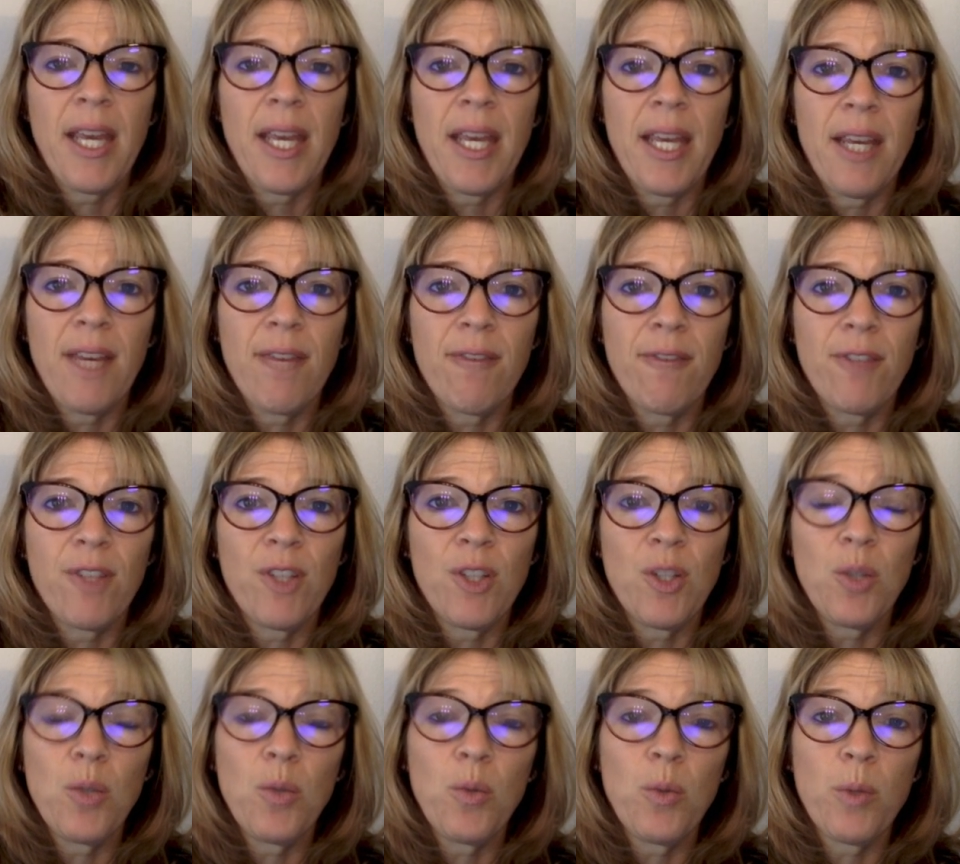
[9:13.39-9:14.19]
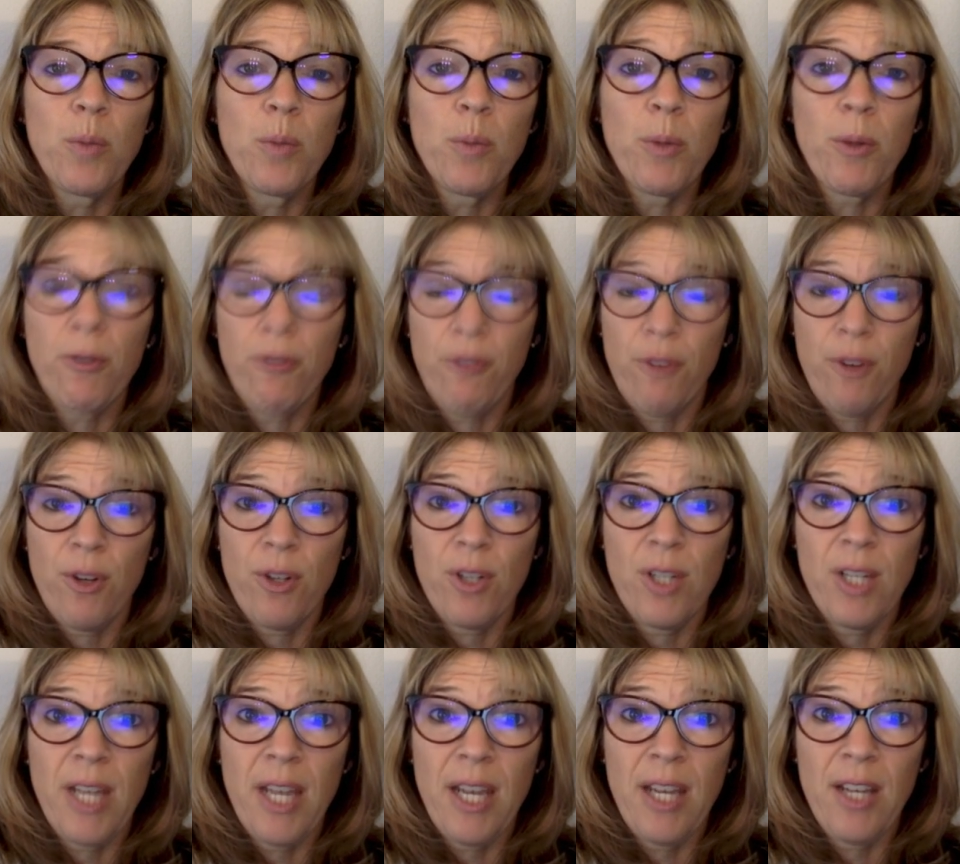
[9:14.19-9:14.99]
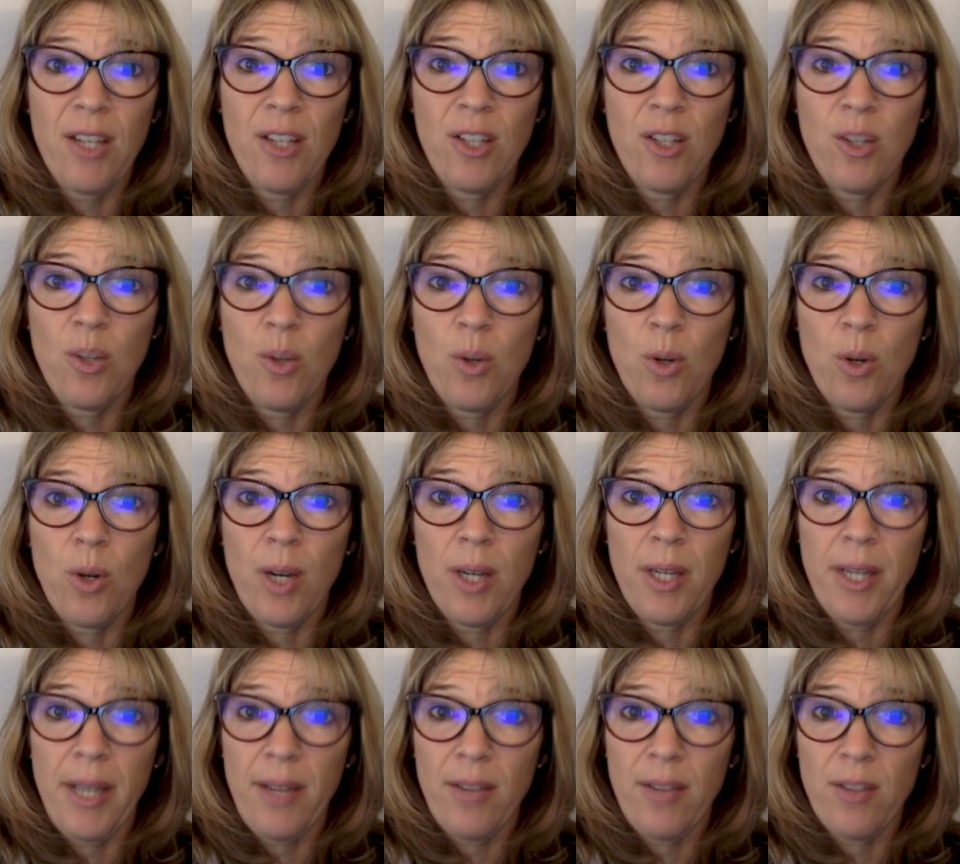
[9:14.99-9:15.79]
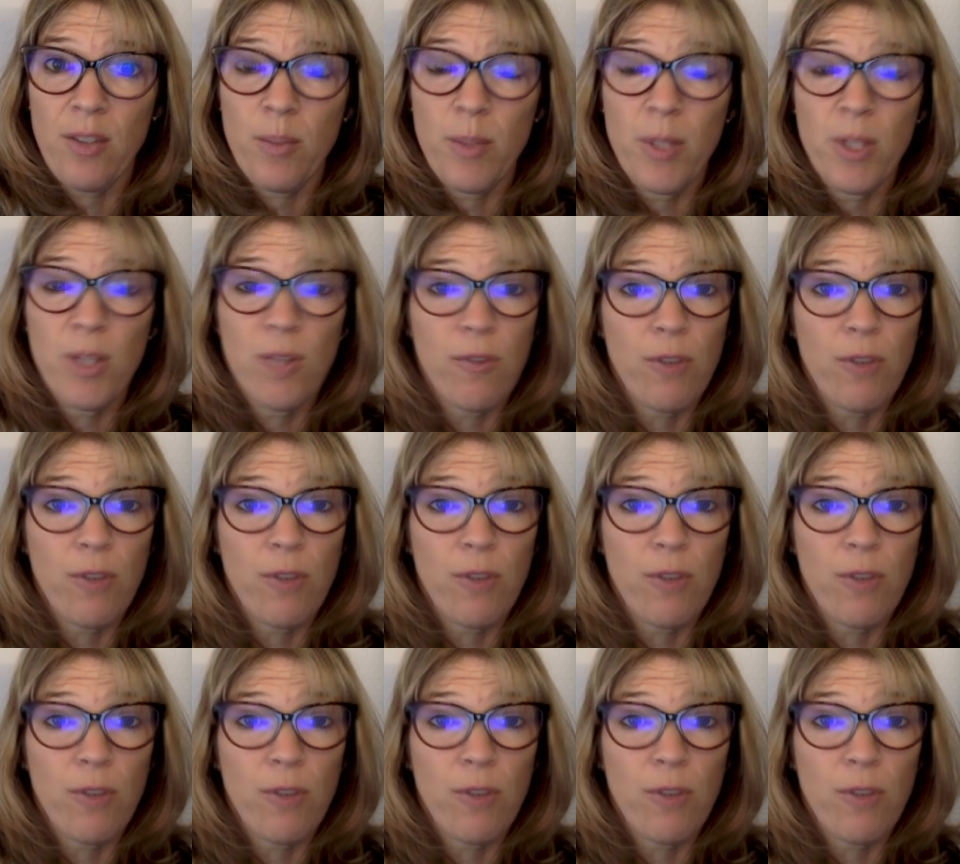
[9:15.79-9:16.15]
If you would prefer to get your announcements